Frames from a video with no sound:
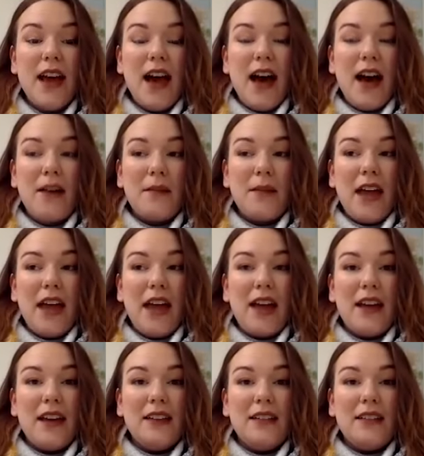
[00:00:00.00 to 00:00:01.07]

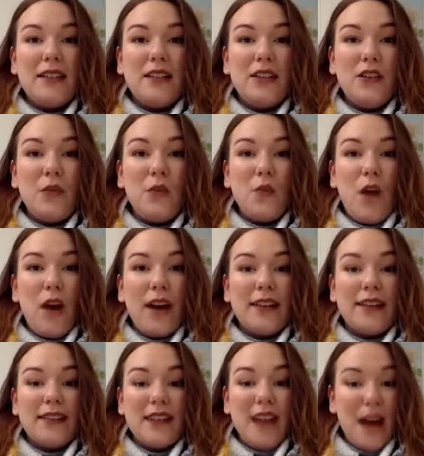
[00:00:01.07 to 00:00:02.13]
And you want a
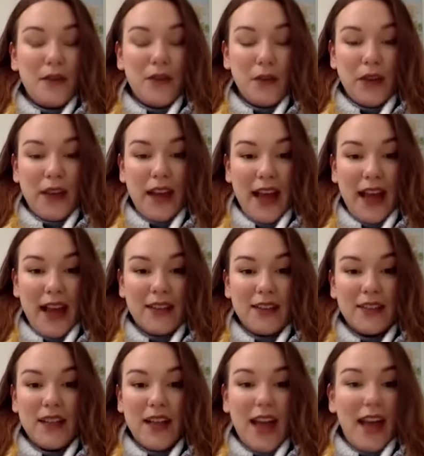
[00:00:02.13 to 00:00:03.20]
staff who can
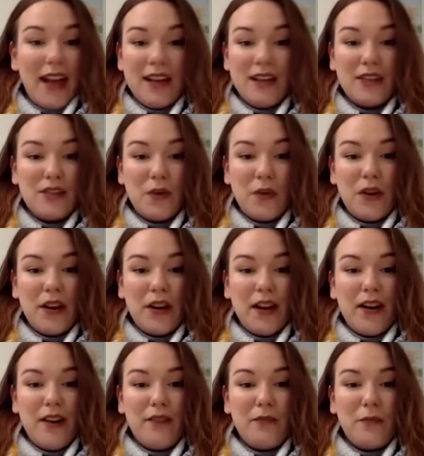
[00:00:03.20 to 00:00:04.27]
handle any sort
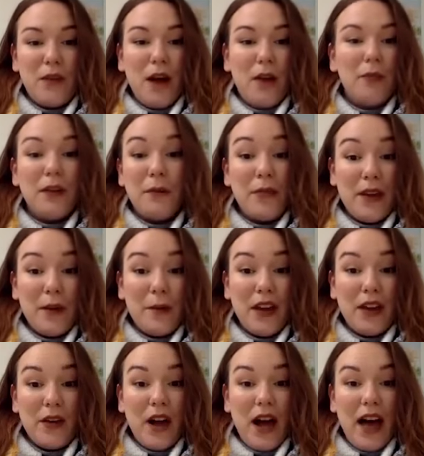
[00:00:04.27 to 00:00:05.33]
of problem that
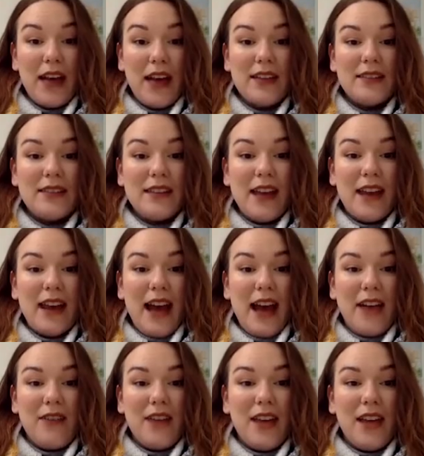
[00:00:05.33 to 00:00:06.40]
may arise, and
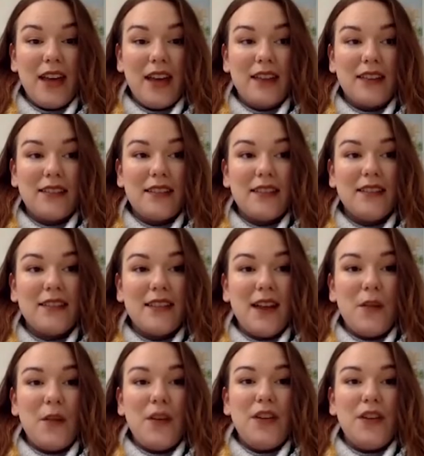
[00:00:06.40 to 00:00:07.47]
having a skill
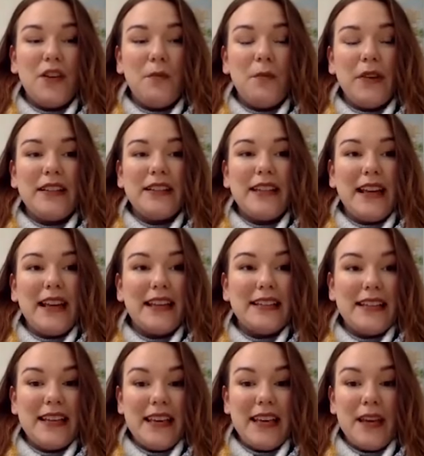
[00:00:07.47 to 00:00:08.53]
set when you're building a
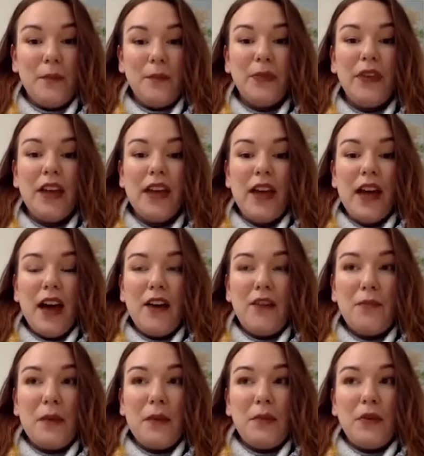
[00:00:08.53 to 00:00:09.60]
team
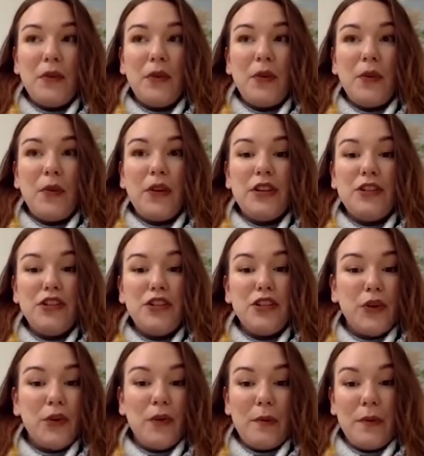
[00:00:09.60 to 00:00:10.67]
of people who can
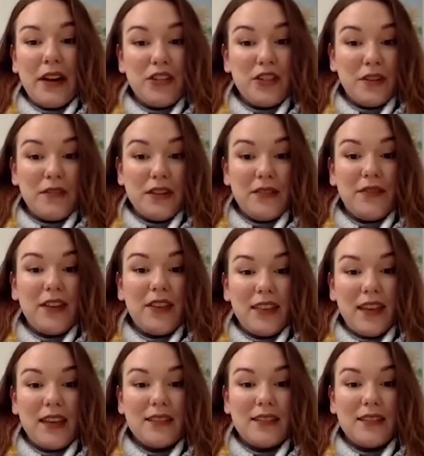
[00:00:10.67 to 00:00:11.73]
do a bunch of different
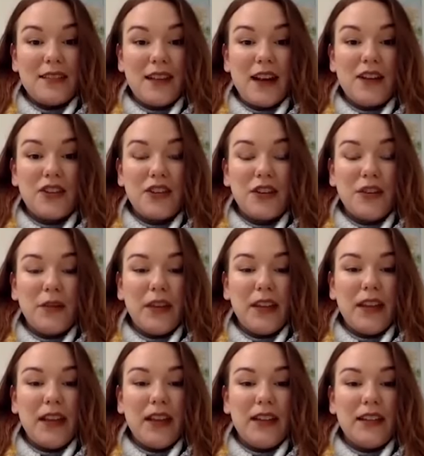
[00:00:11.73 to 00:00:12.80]
things is actually
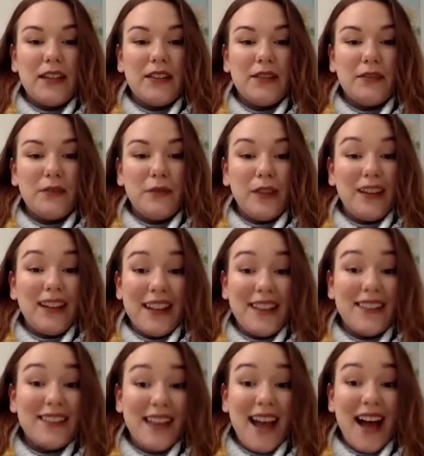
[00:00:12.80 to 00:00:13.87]
really, really
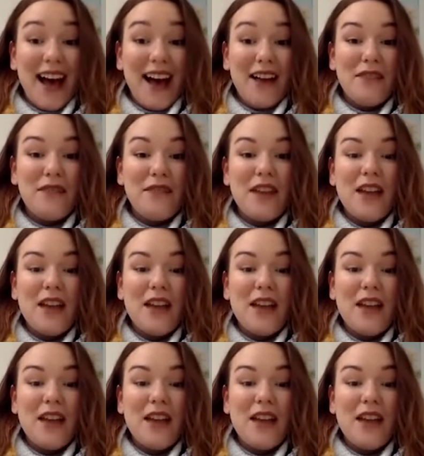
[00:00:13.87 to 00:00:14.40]
nice to have.